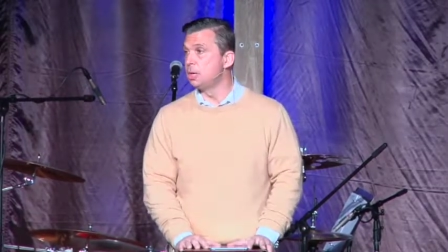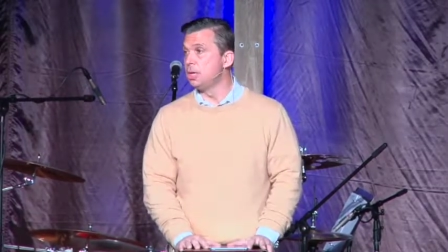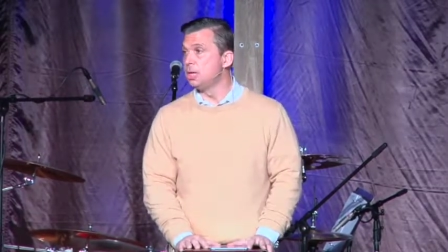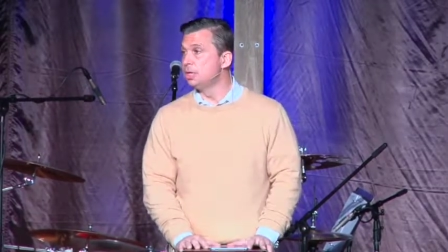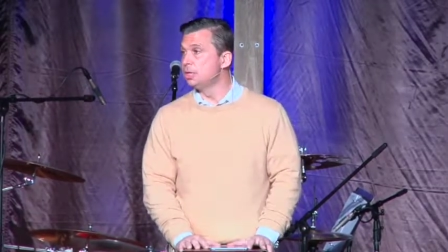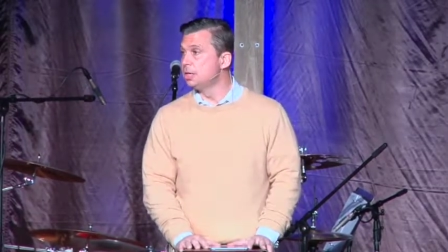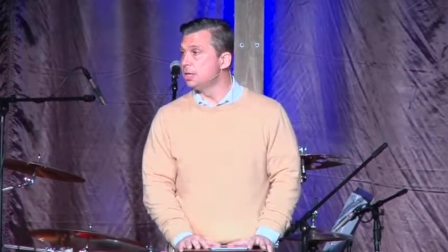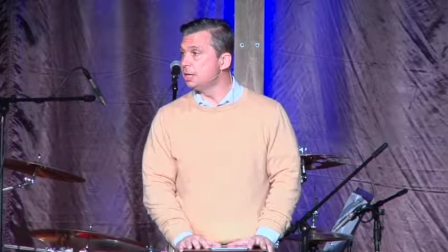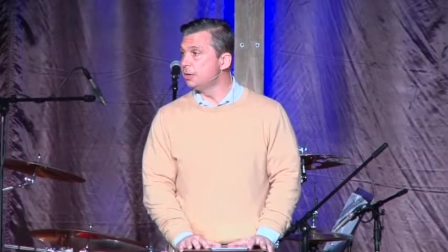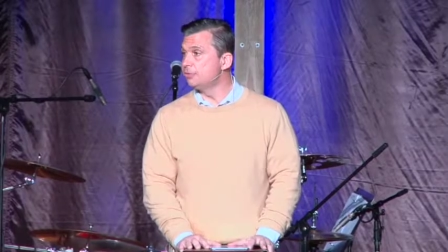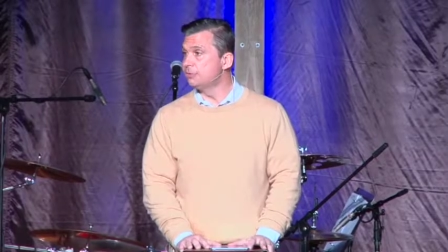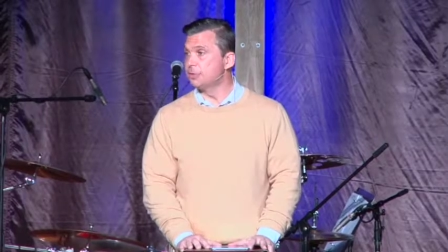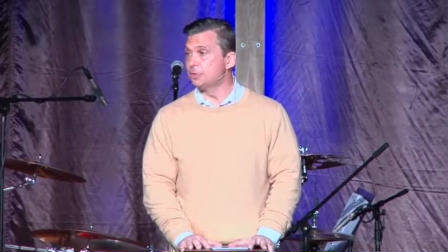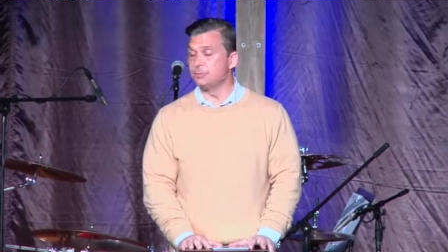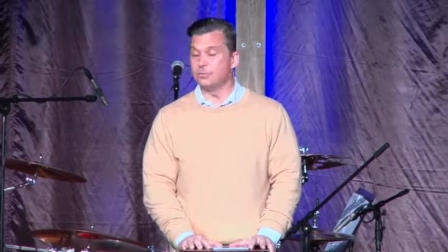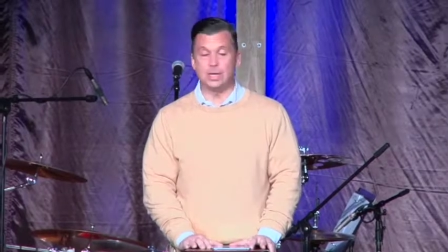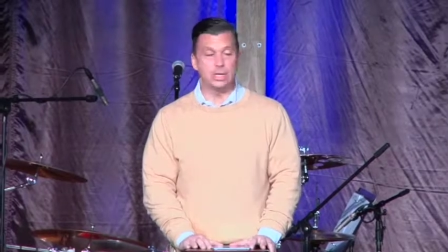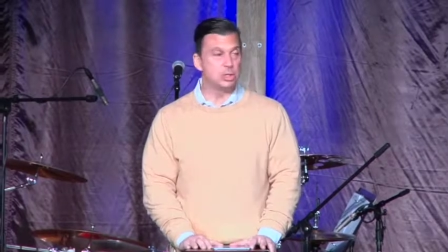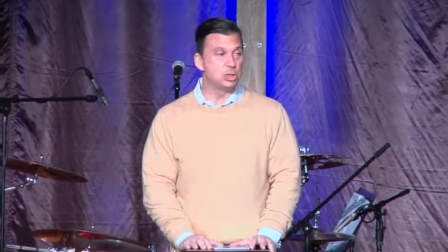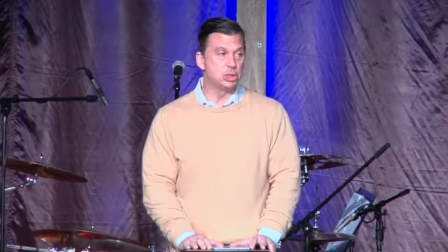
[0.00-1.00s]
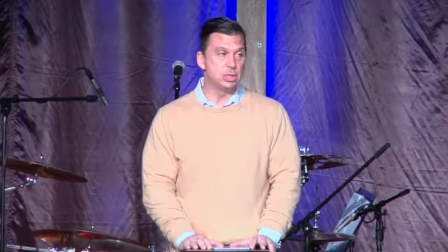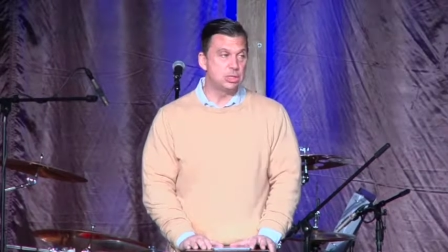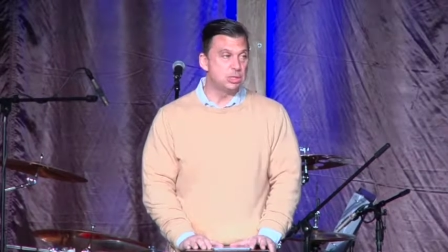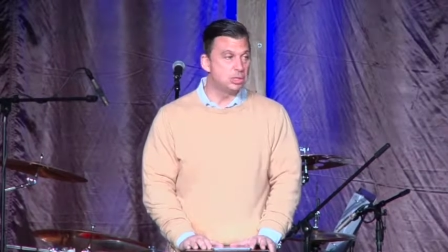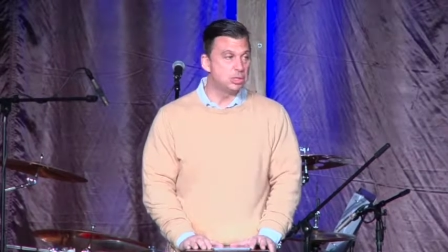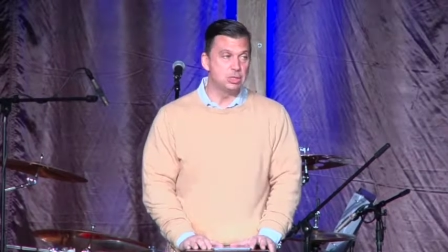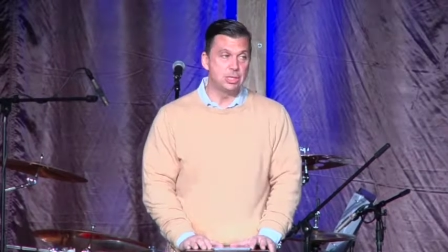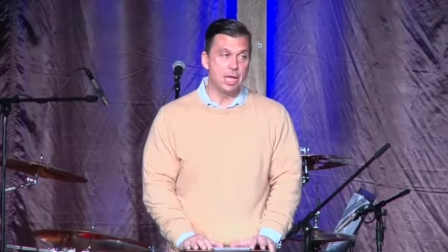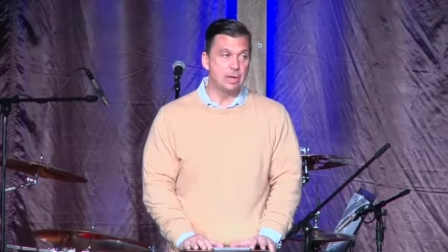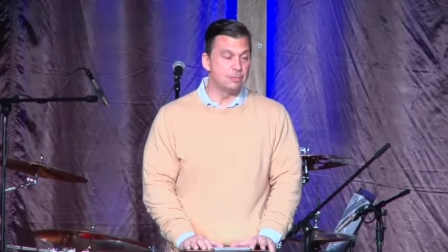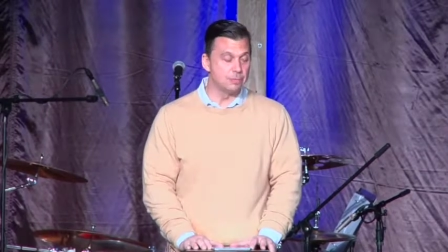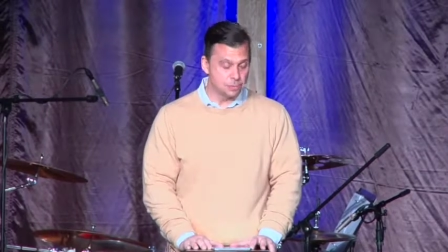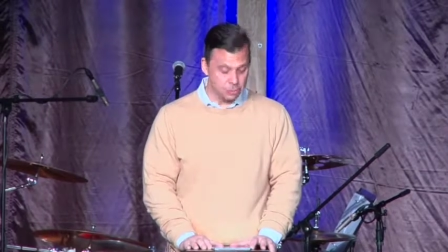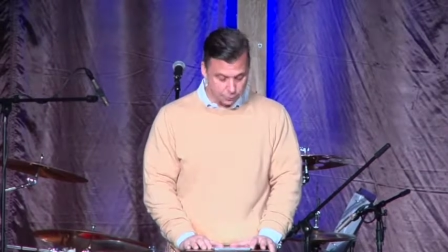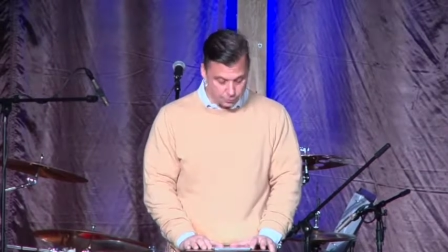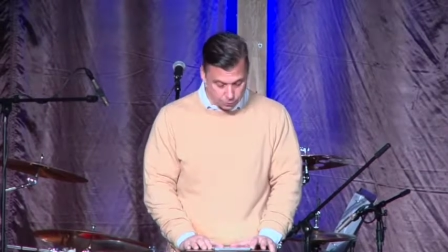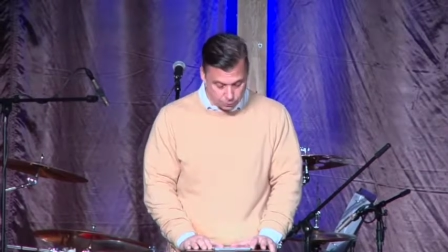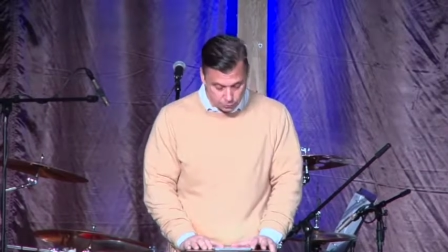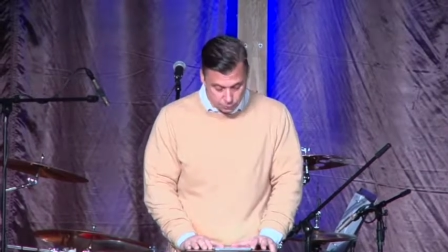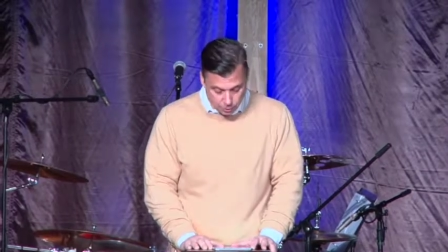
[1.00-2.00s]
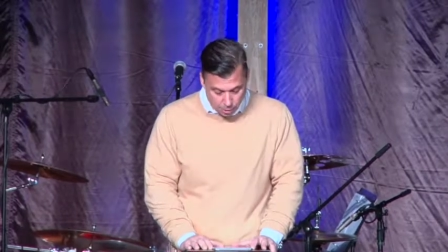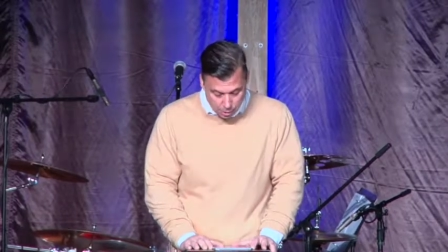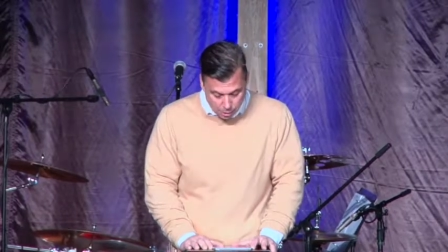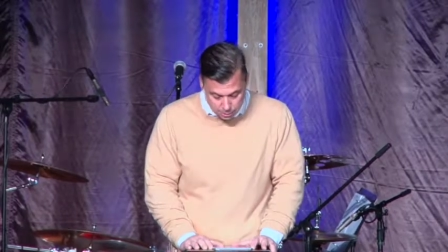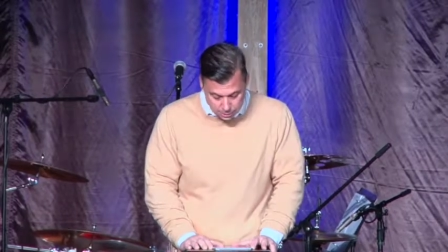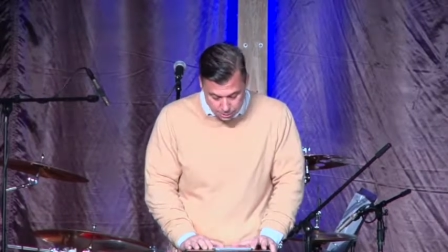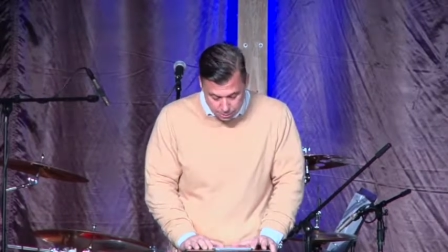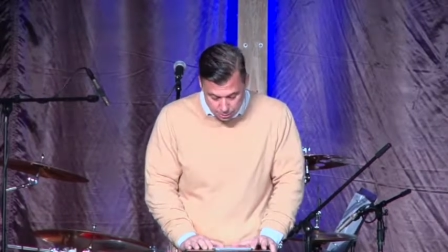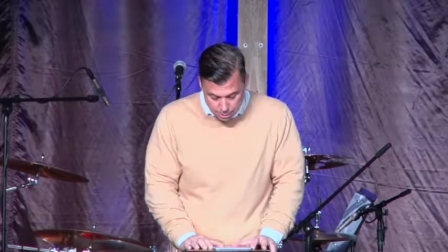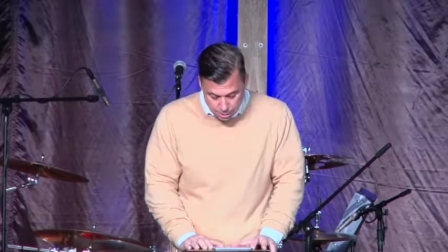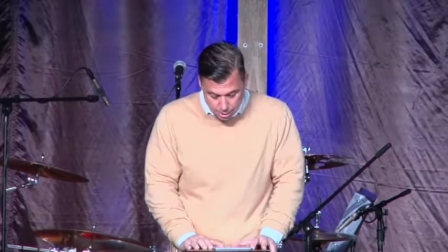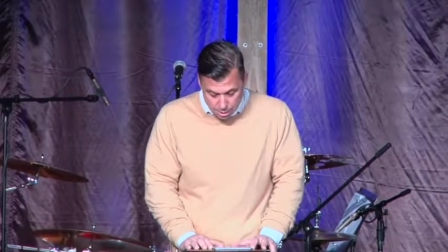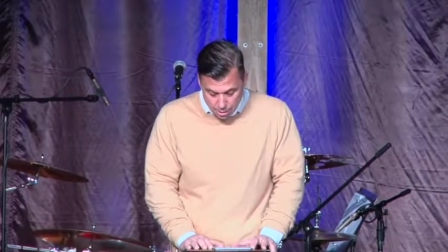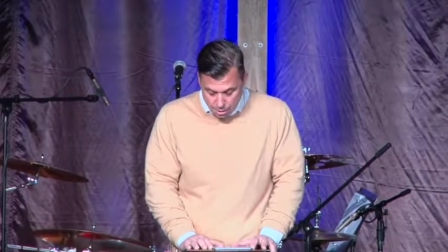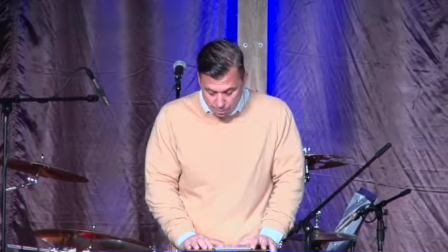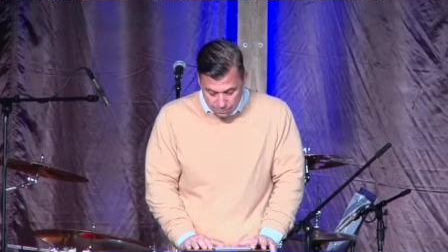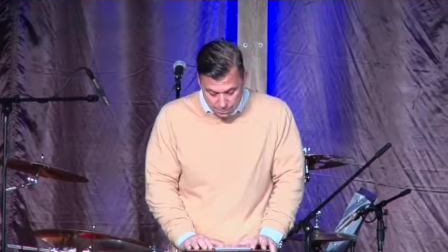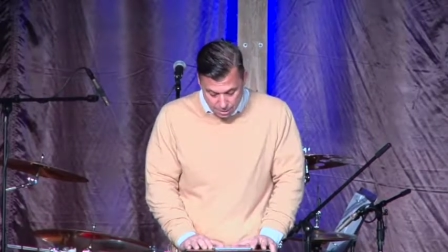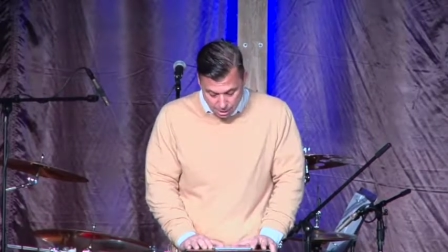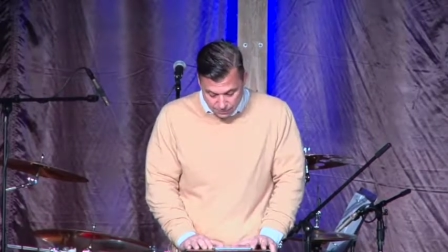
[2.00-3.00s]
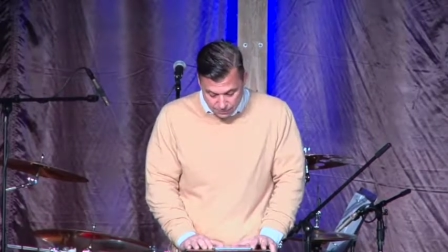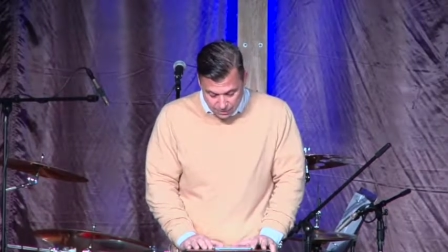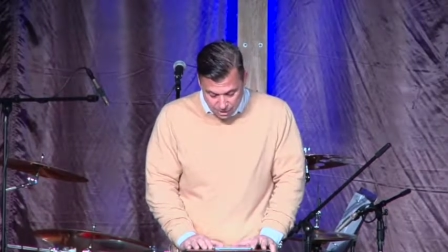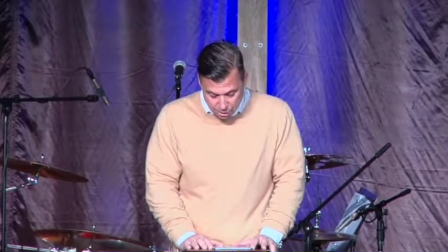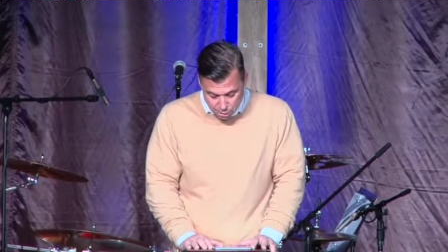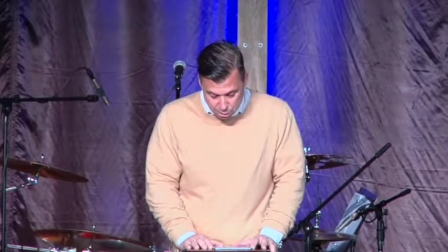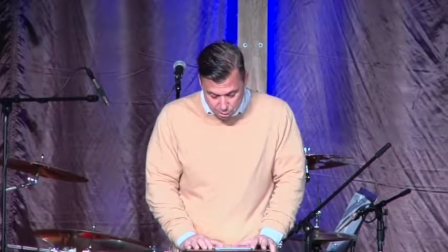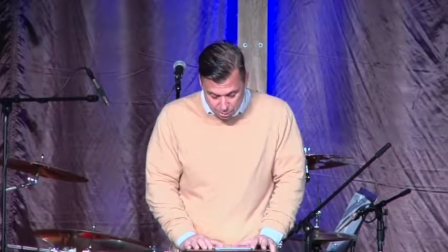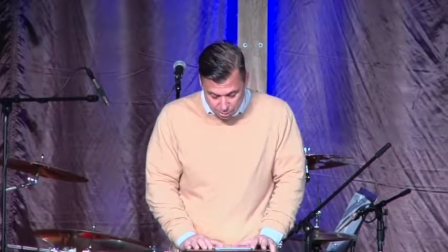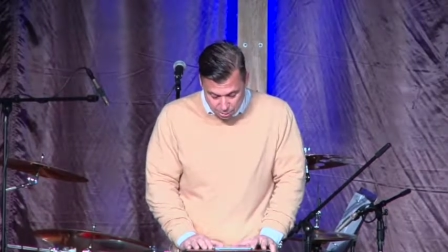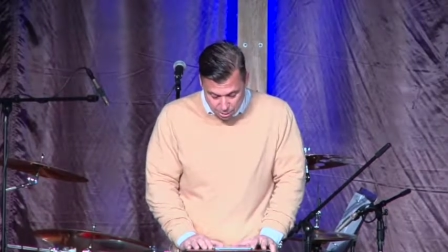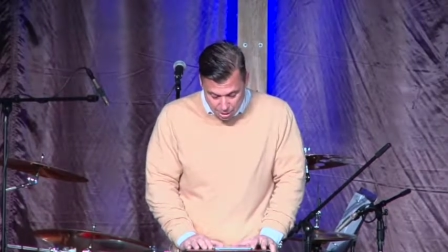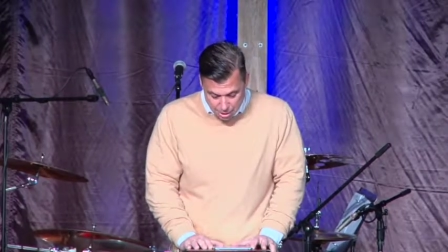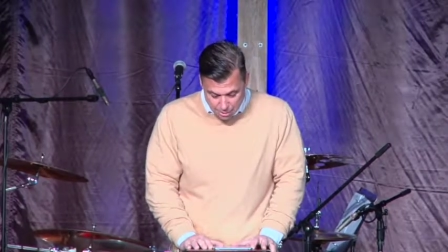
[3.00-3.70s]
gift that Jesus gave us on the cross of salvation.